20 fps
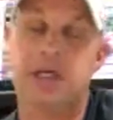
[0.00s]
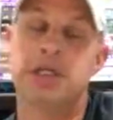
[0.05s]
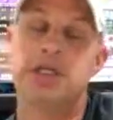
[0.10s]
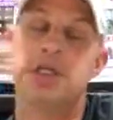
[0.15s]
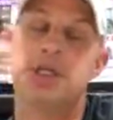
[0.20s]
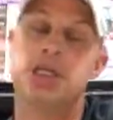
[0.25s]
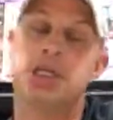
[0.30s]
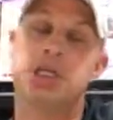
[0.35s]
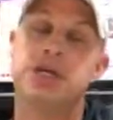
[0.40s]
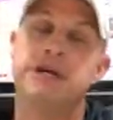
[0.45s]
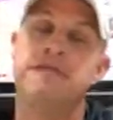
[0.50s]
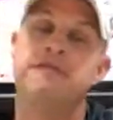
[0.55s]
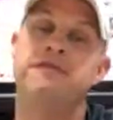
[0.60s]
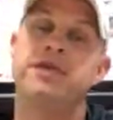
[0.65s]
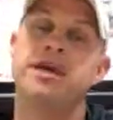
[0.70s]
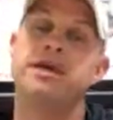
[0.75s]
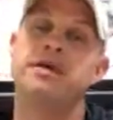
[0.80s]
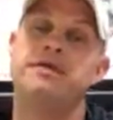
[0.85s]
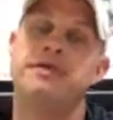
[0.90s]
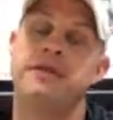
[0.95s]

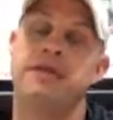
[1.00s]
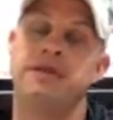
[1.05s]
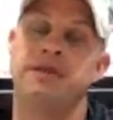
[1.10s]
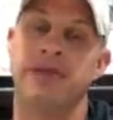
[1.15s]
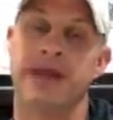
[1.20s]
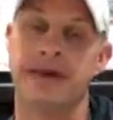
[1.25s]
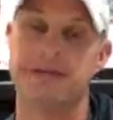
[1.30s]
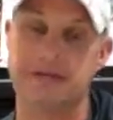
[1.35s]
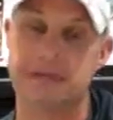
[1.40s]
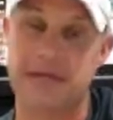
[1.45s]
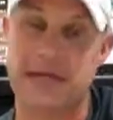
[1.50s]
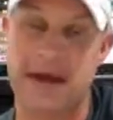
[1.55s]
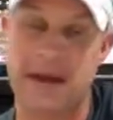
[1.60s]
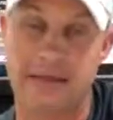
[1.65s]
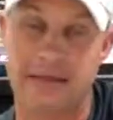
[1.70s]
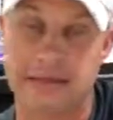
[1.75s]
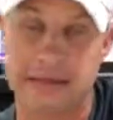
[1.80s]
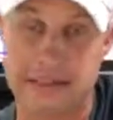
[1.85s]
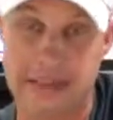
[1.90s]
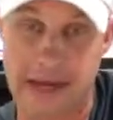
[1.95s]
shifting to the left
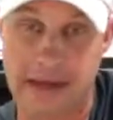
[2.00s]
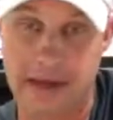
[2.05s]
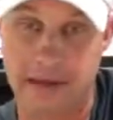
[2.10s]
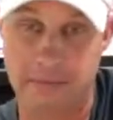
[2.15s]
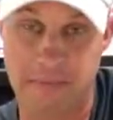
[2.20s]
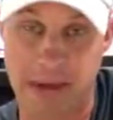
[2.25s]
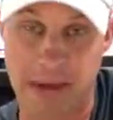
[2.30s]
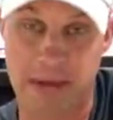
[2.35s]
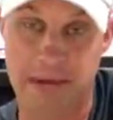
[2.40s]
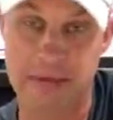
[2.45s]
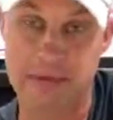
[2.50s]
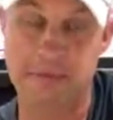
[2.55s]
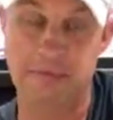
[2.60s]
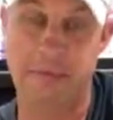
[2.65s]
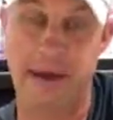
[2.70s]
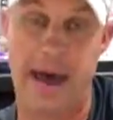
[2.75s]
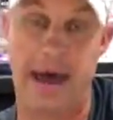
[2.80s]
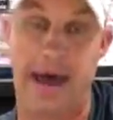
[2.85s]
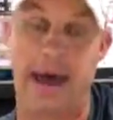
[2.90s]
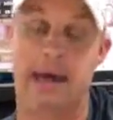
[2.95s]
side of the second base
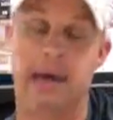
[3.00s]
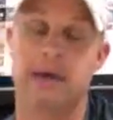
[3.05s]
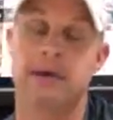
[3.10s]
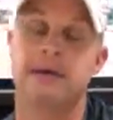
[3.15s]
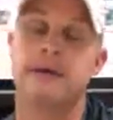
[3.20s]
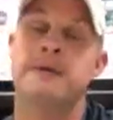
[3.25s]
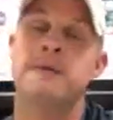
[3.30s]
bag.